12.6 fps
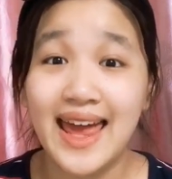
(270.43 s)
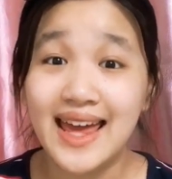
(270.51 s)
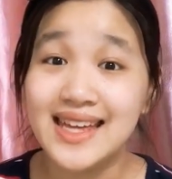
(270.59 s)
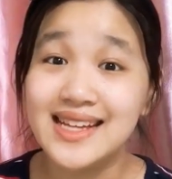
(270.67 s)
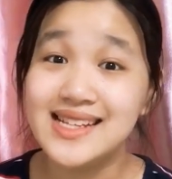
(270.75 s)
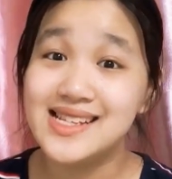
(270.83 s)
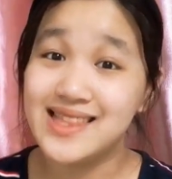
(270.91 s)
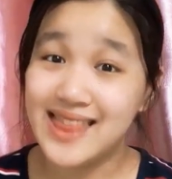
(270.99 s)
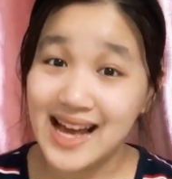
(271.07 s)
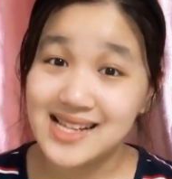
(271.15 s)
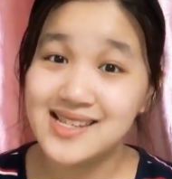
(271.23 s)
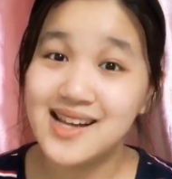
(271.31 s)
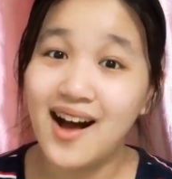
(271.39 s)
And
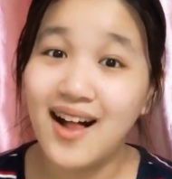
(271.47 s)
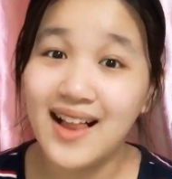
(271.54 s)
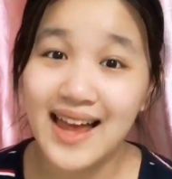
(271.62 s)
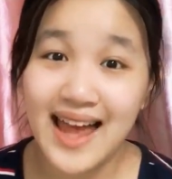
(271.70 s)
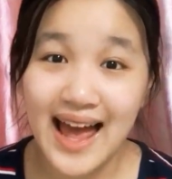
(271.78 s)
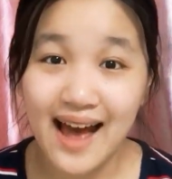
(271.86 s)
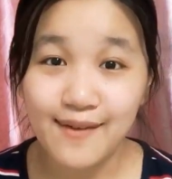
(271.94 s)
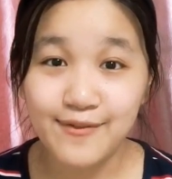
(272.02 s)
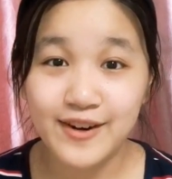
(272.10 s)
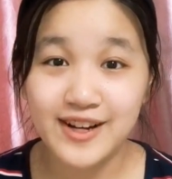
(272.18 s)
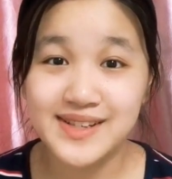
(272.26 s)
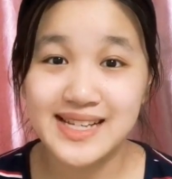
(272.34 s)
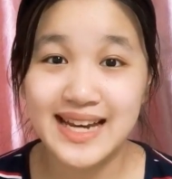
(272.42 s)
that's all I have
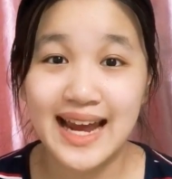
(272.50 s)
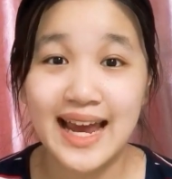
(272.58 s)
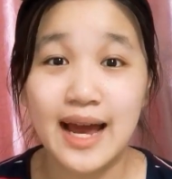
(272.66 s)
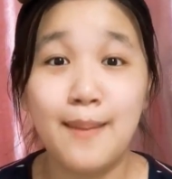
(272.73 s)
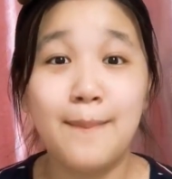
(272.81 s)
for you today